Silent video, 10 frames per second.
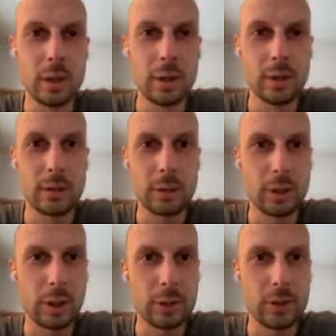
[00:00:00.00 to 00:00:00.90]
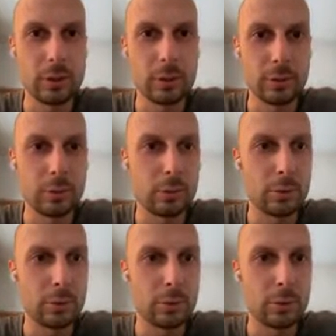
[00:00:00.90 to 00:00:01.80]
Okay,
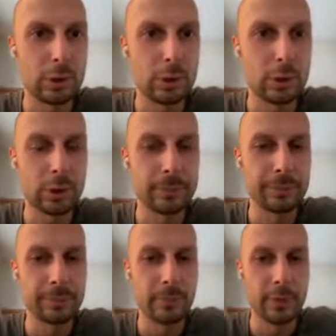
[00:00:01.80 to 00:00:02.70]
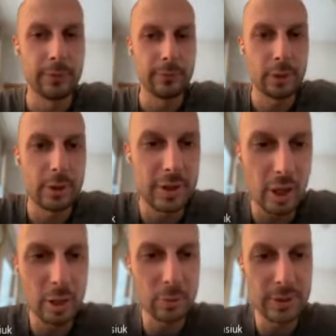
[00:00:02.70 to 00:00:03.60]
so first
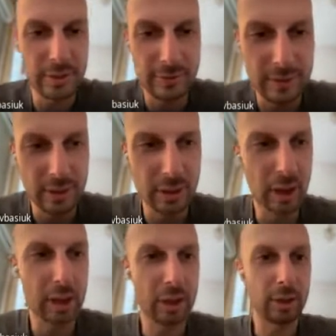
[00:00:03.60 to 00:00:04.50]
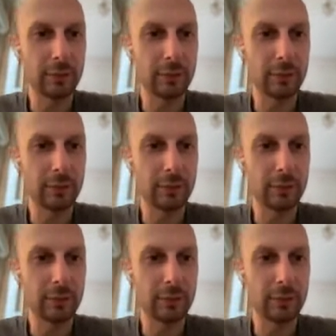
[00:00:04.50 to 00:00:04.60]
I was investigating